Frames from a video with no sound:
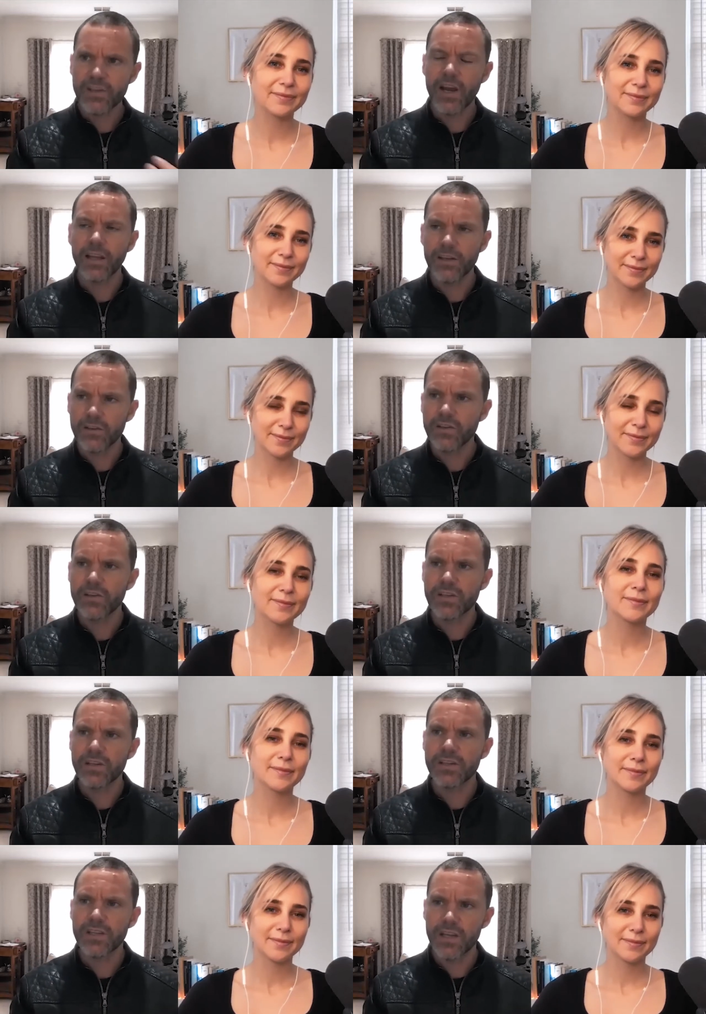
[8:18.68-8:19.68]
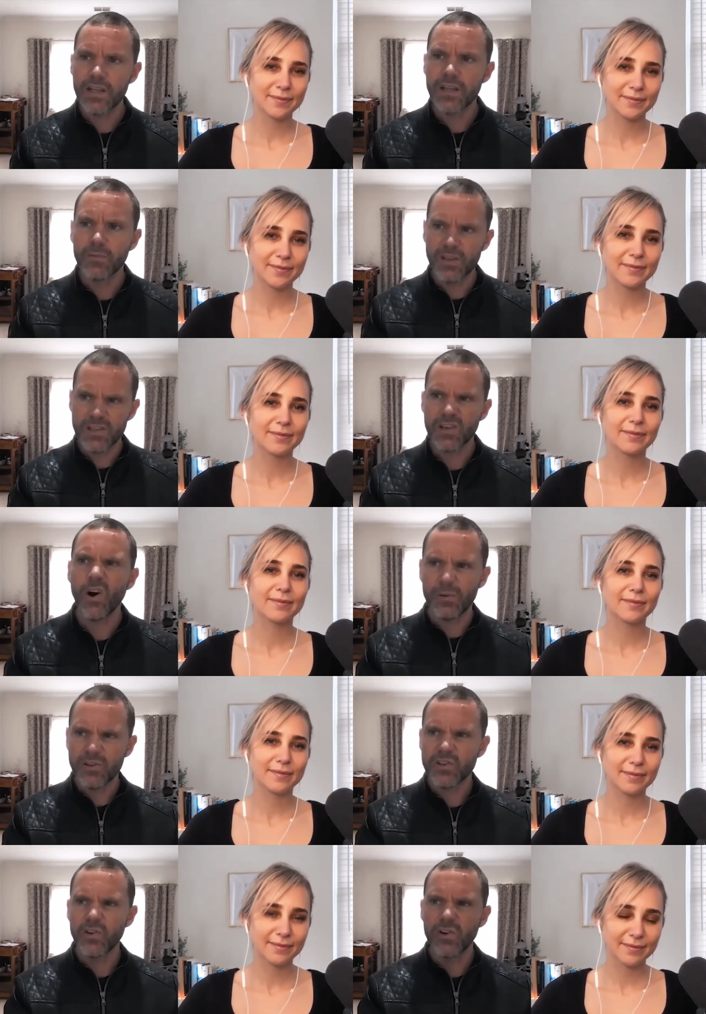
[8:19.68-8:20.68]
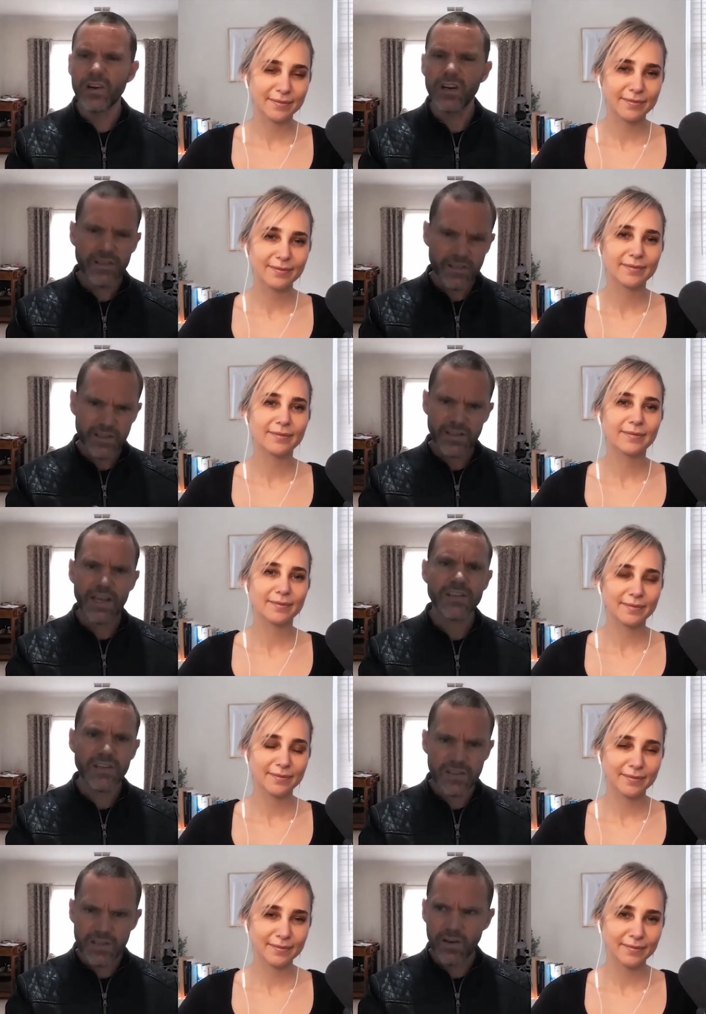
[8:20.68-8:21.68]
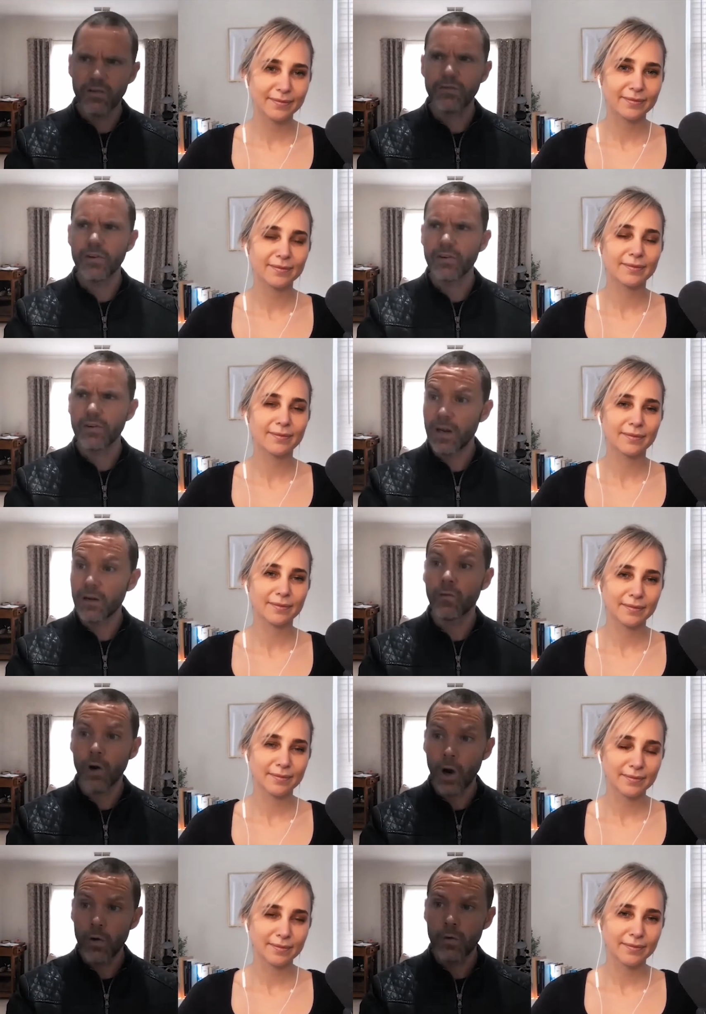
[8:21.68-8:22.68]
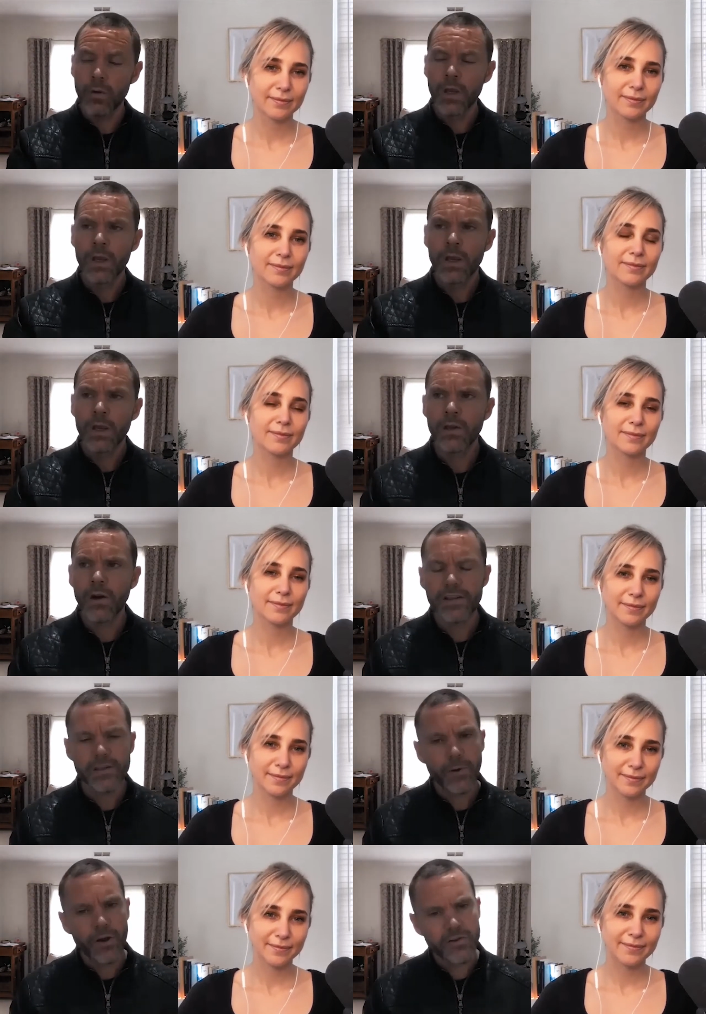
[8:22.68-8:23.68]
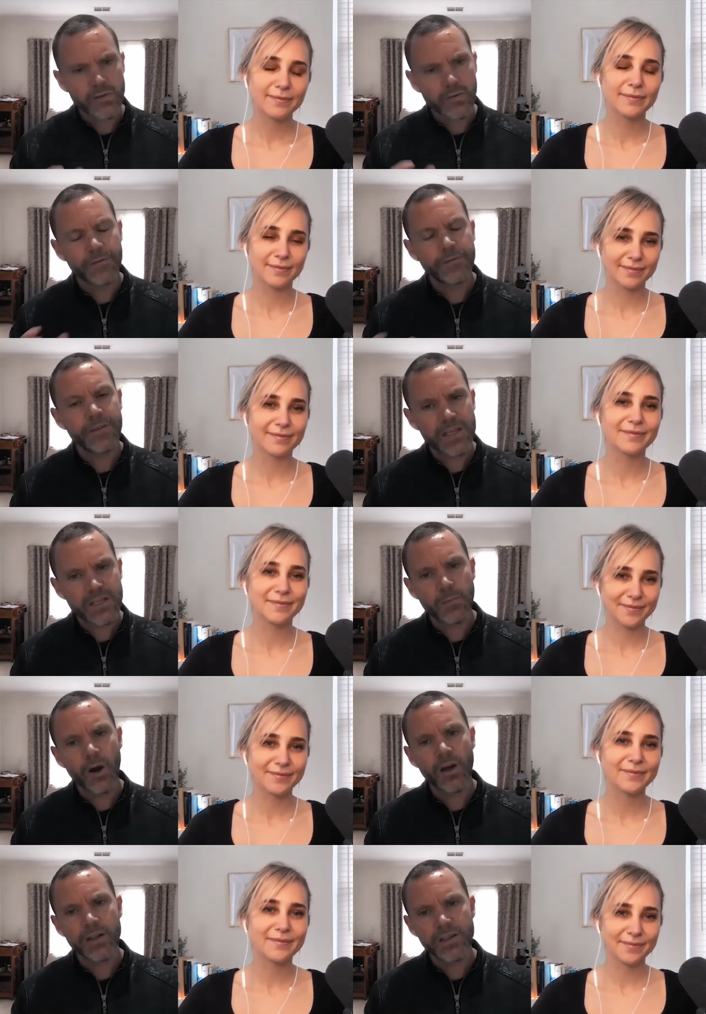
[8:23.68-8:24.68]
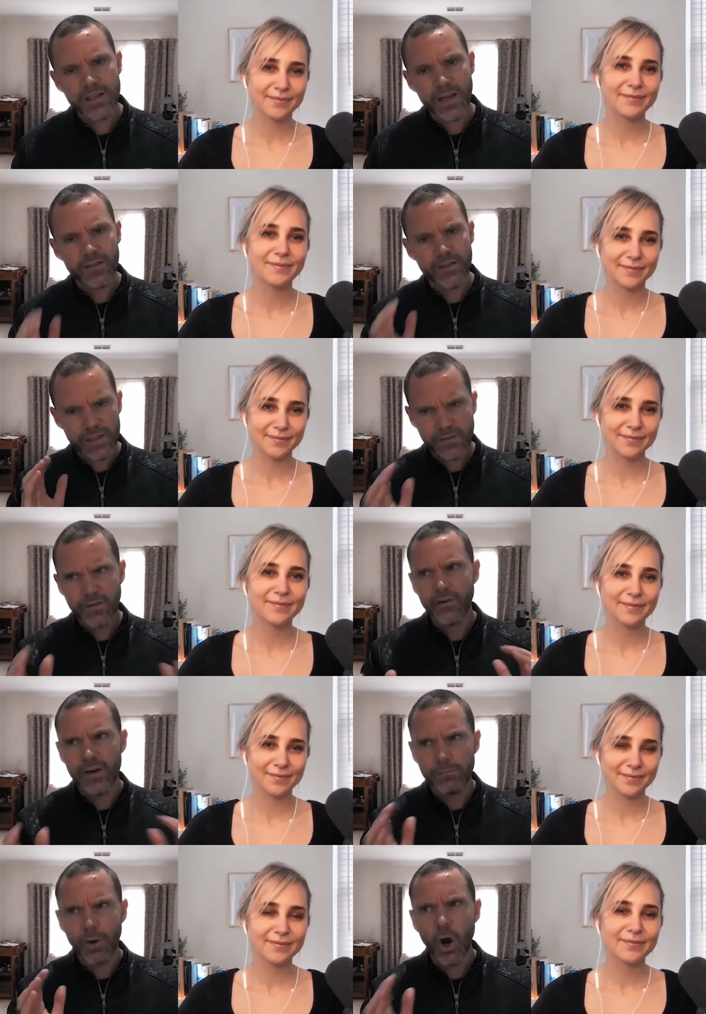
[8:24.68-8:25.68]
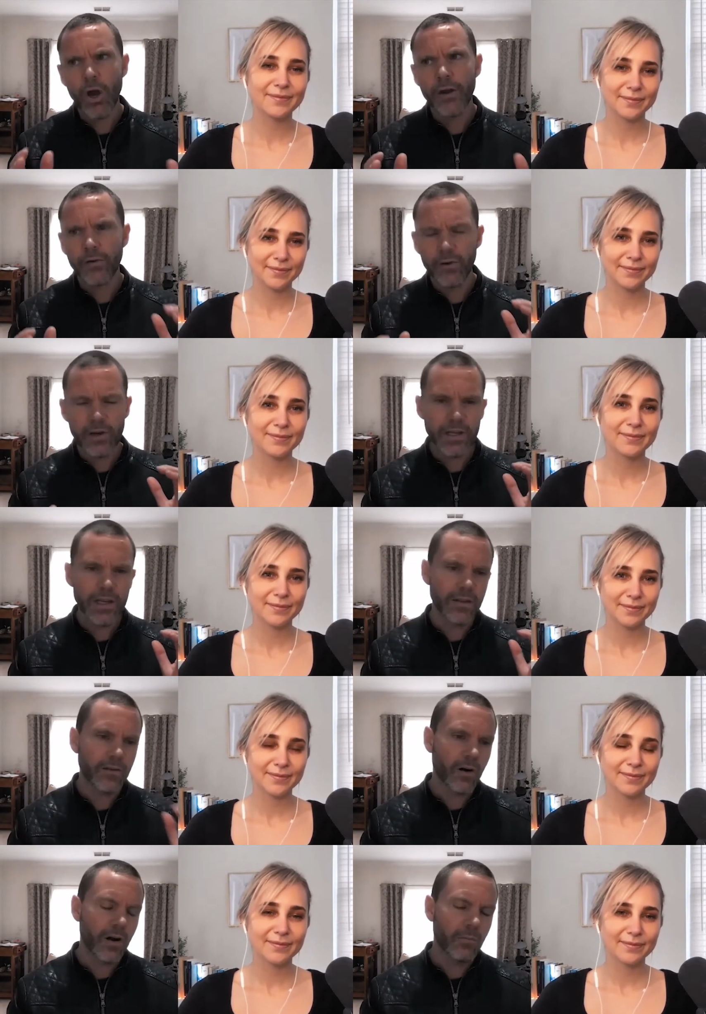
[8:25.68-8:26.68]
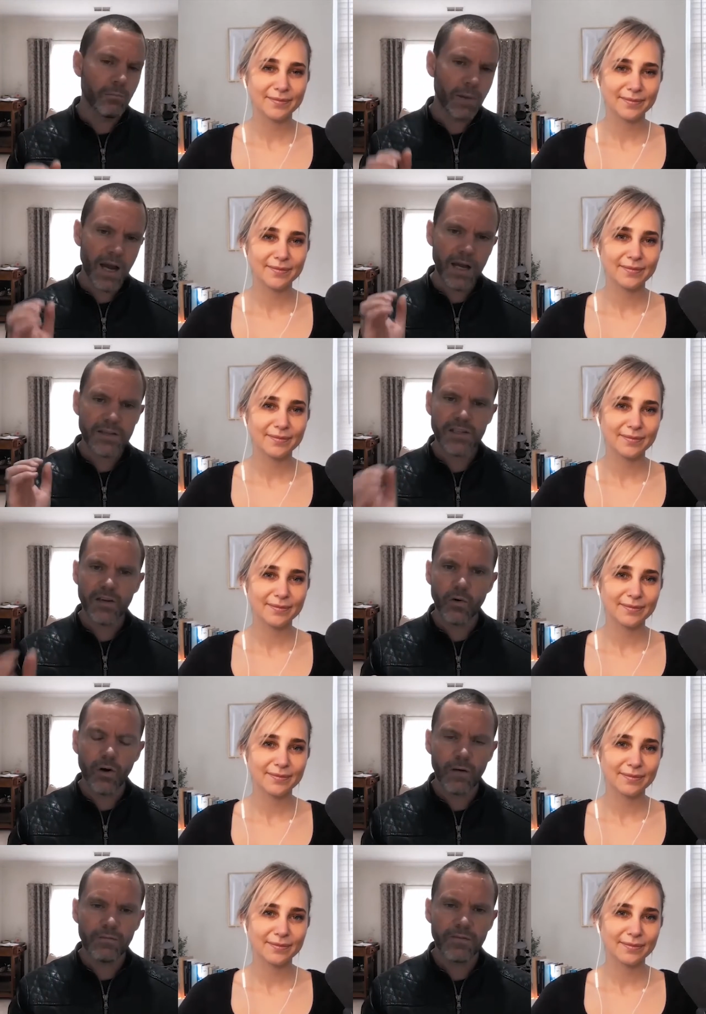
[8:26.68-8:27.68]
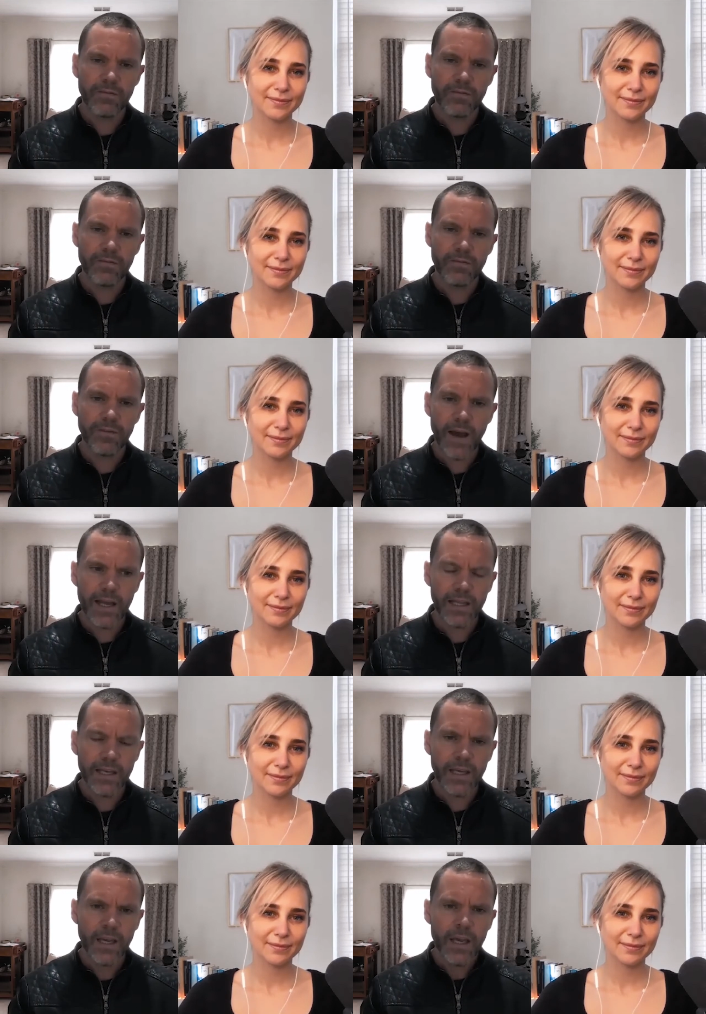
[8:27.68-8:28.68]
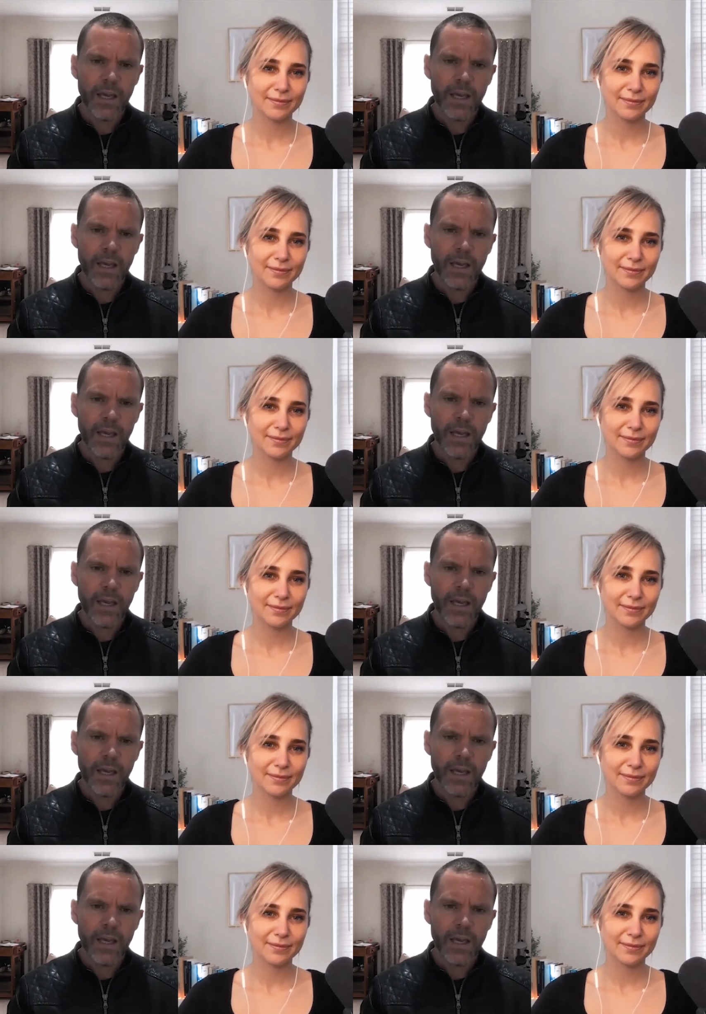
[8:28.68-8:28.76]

Speaker 1: challenges and see them as an opportunity to test yourself and grow, you know, as opposed to a fixed mindset that's very binary, either I'm passing or I'm failing.